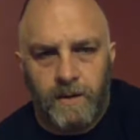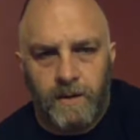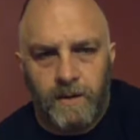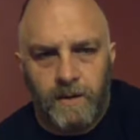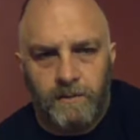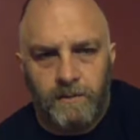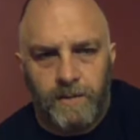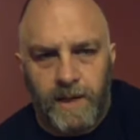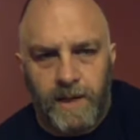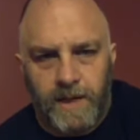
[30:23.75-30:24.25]

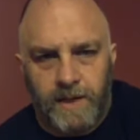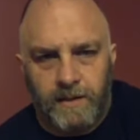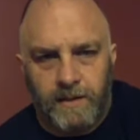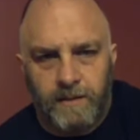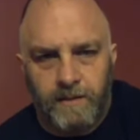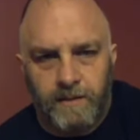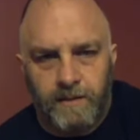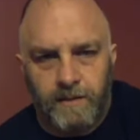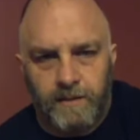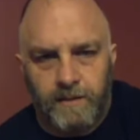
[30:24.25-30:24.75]
But
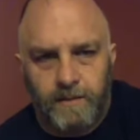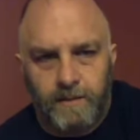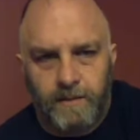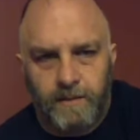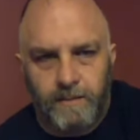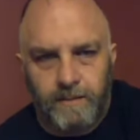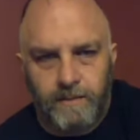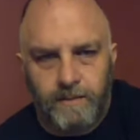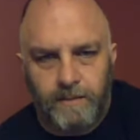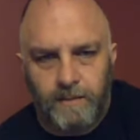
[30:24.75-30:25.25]

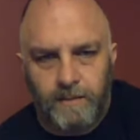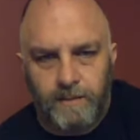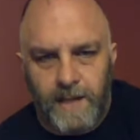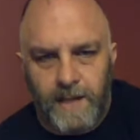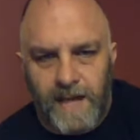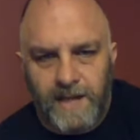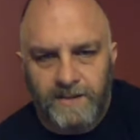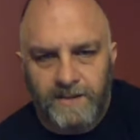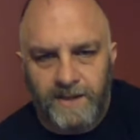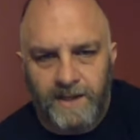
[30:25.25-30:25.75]

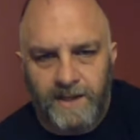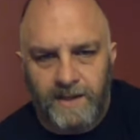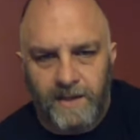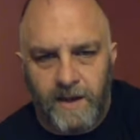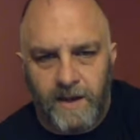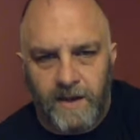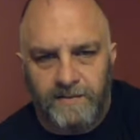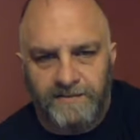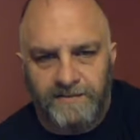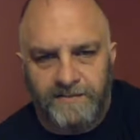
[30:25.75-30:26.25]
oddly
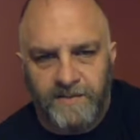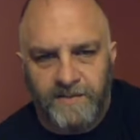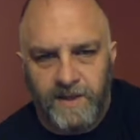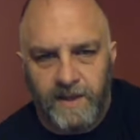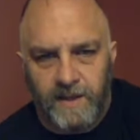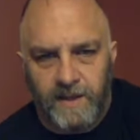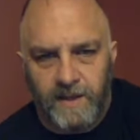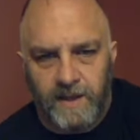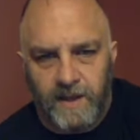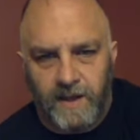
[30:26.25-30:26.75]
enough,
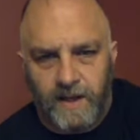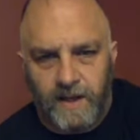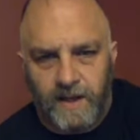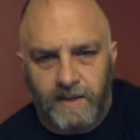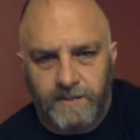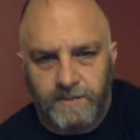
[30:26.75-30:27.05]
okay,